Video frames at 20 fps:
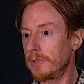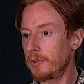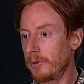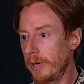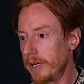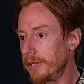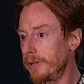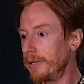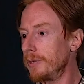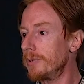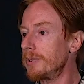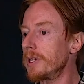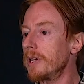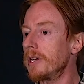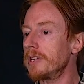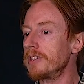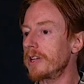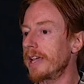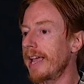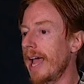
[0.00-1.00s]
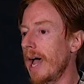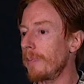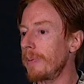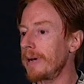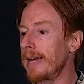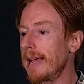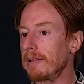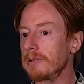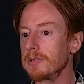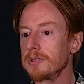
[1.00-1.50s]
Right? Use it as a gap
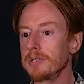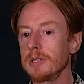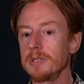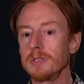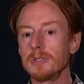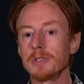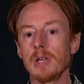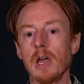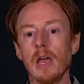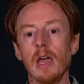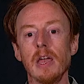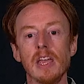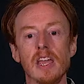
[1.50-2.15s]
analysis.